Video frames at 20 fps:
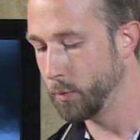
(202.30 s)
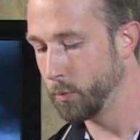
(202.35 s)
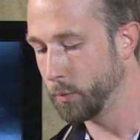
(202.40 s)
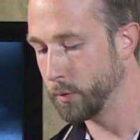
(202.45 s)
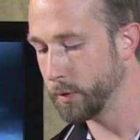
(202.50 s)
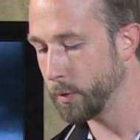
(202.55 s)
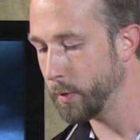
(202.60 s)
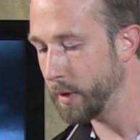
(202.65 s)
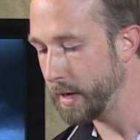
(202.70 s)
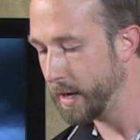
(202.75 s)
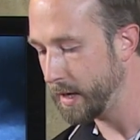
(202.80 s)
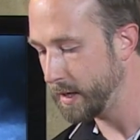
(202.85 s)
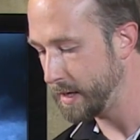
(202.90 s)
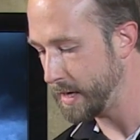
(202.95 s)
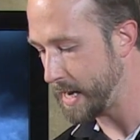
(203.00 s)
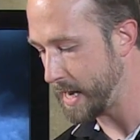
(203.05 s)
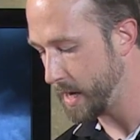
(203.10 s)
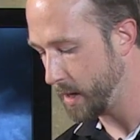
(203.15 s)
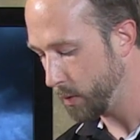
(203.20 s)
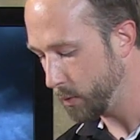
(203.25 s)
We'll go ahead
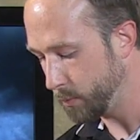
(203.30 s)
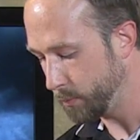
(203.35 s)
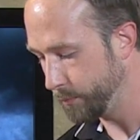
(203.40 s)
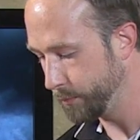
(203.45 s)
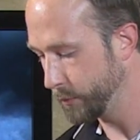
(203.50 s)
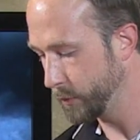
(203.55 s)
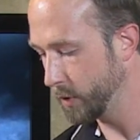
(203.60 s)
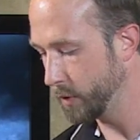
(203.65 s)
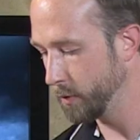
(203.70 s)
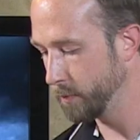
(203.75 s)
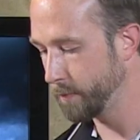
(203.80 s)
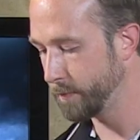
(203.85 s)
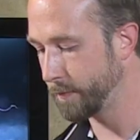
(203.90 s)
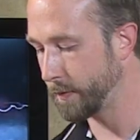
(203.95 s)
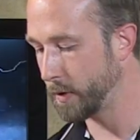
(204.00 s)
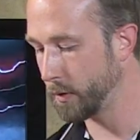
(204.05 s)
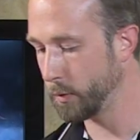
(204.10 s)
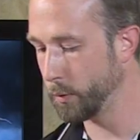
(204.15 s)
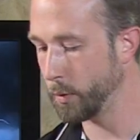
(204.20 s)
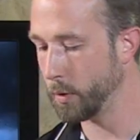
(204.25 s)
now,
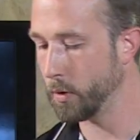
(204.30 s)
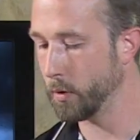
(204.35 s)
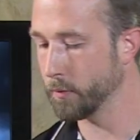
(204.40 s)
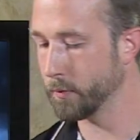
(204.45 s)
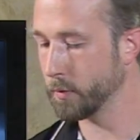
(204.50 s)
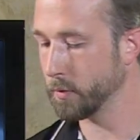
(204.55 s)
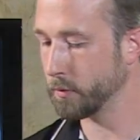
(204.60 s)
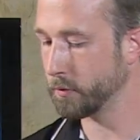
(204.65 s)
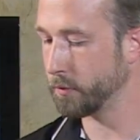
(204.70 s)
follow over